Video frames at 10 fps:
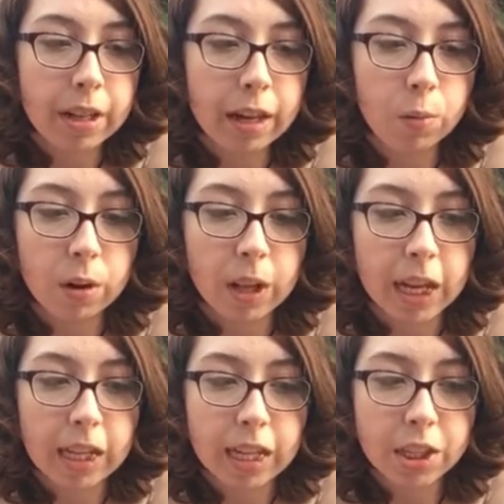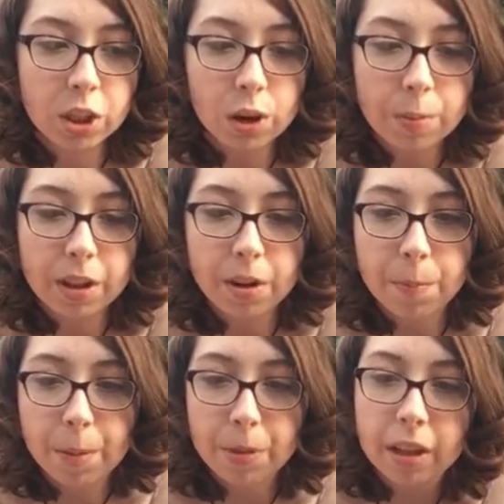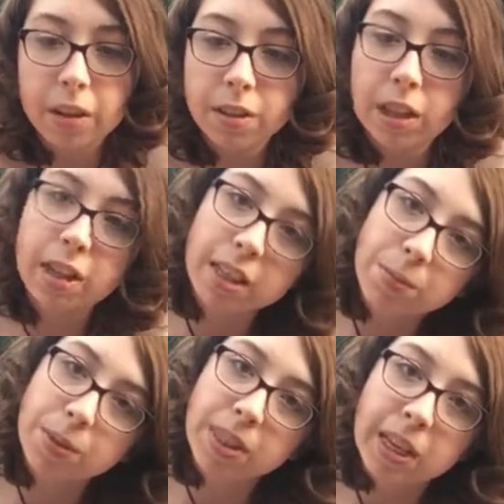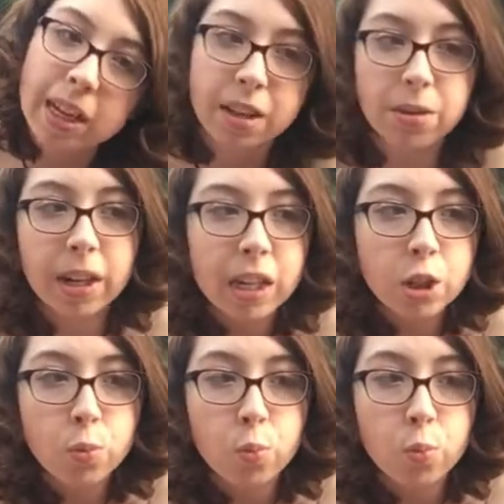Like where like they scream a little bit, but then they also got like some singing. So I guess